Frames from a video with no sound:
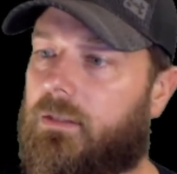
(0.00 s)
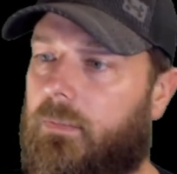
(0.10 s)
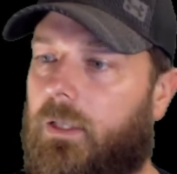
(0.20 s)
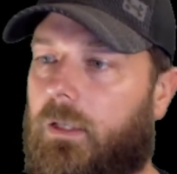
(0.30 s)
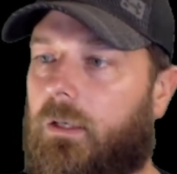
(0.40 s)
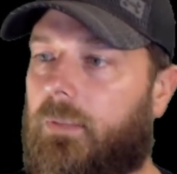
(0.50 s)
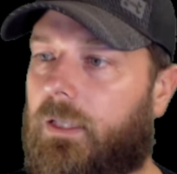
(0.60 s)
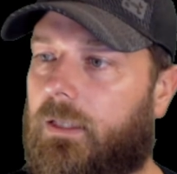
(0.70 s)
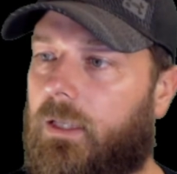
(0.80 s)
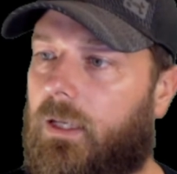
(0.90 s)
I'm like, oh my
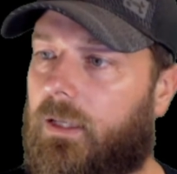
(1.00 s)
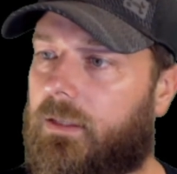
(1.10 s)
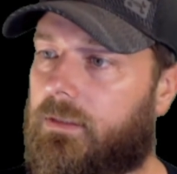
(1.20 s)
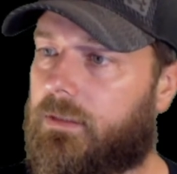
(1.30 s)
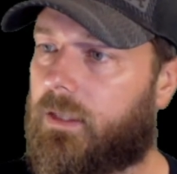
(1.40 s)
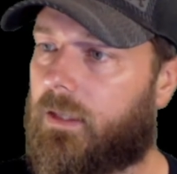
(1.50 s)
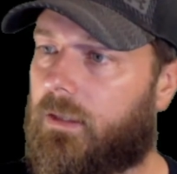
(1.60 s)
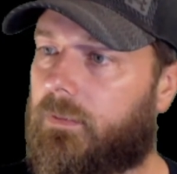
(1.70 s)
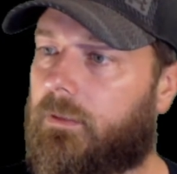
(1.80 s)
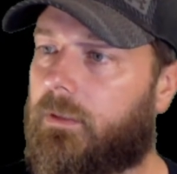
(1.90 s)
God, this is
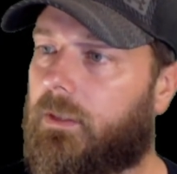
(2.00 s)
terrible.